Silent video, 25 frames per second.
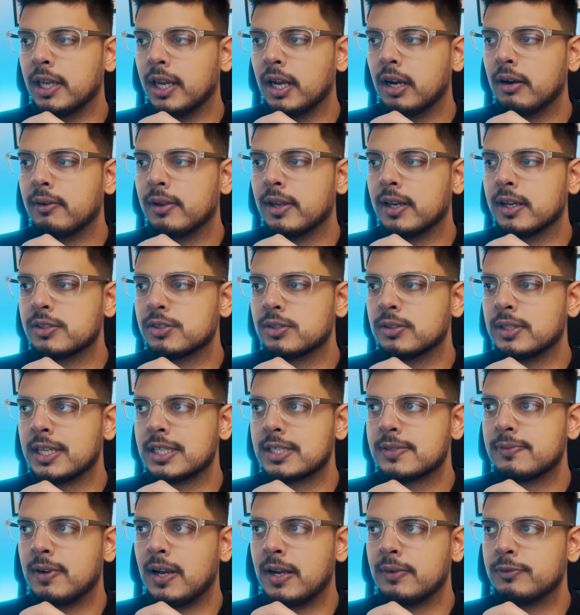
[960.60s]
area, so
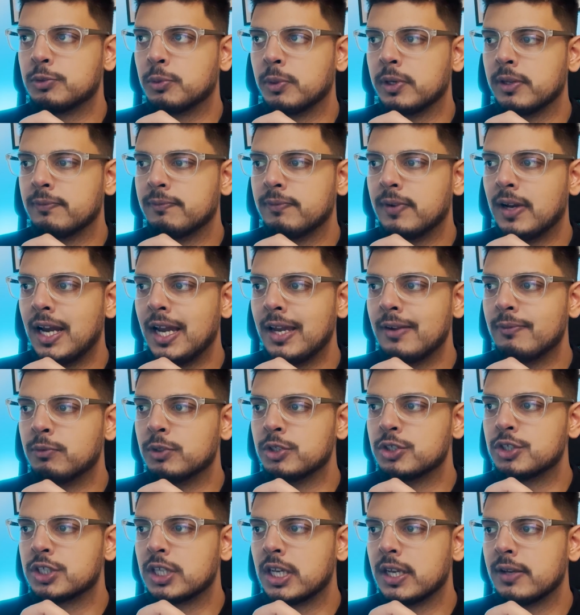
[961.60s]
that's 525,
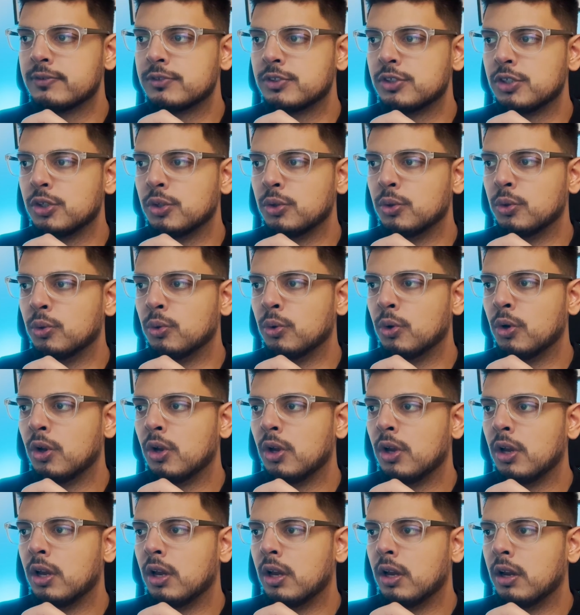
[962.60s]
which gives you
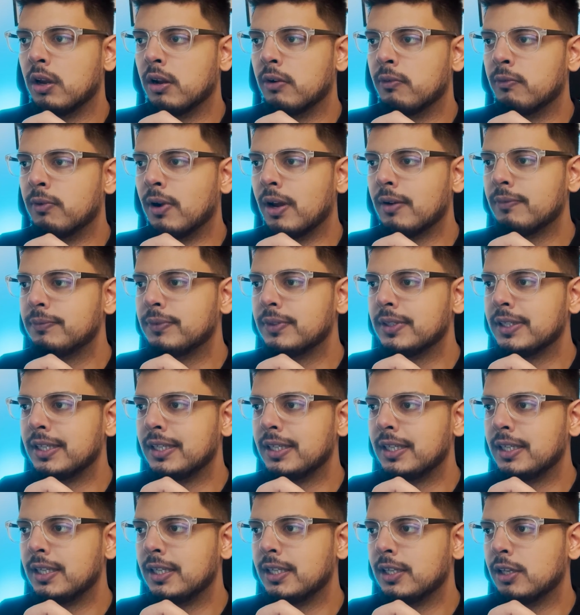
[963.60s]

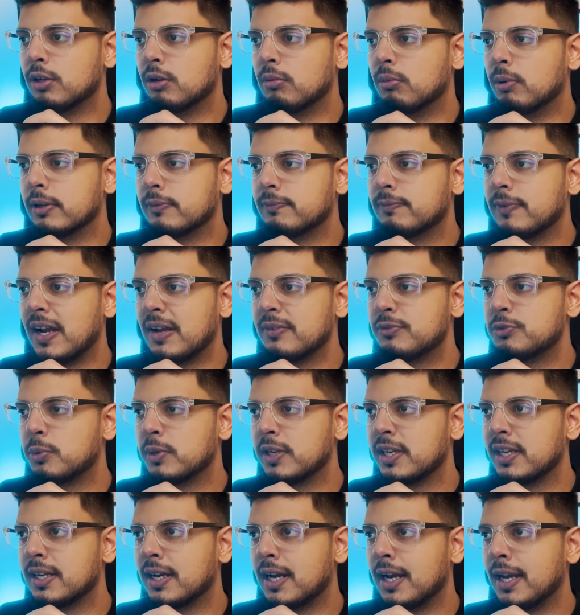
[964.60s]
roughly,
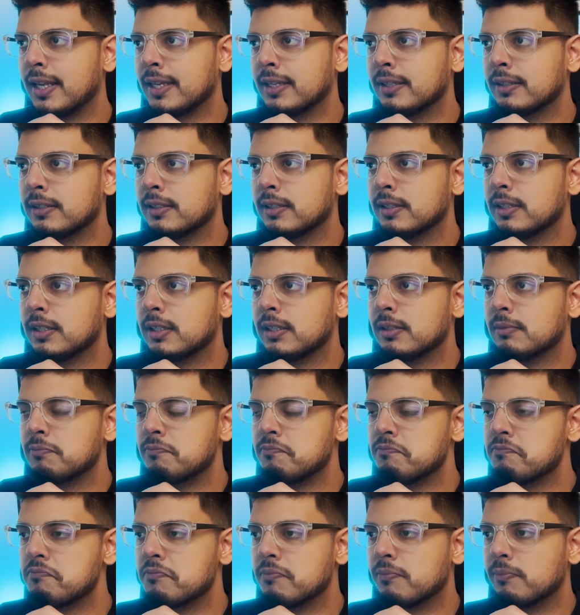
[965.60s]
529.
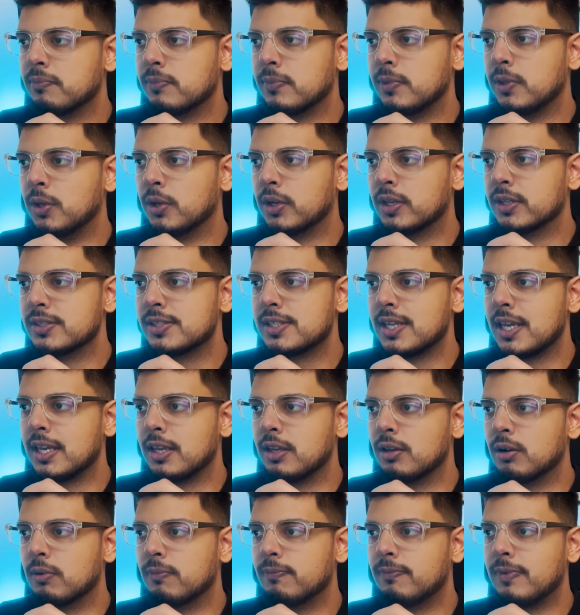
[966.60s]
You can say,
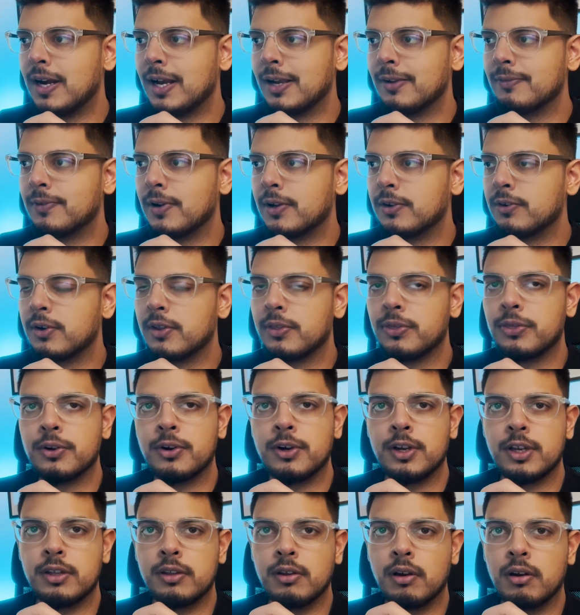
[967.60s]

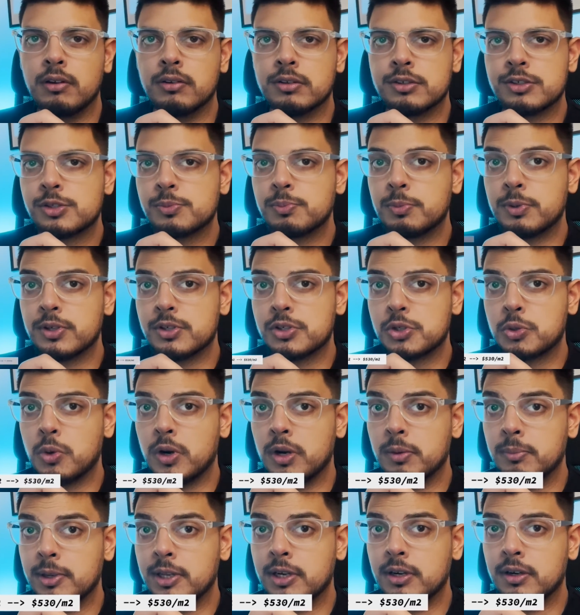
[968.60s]
$530 per
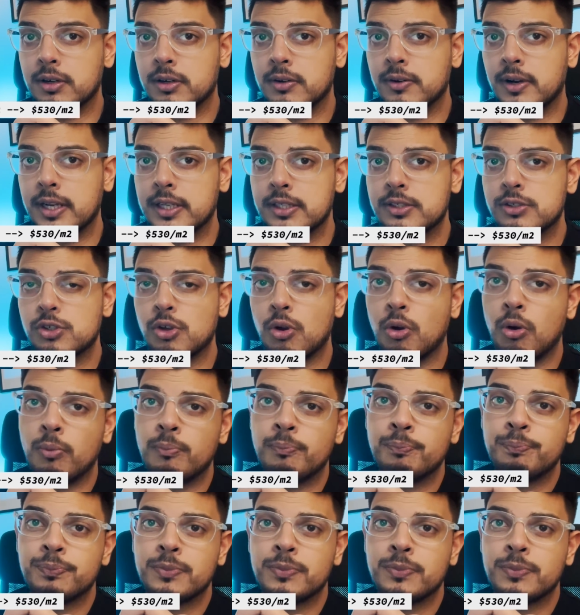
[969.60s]
square meter, right? So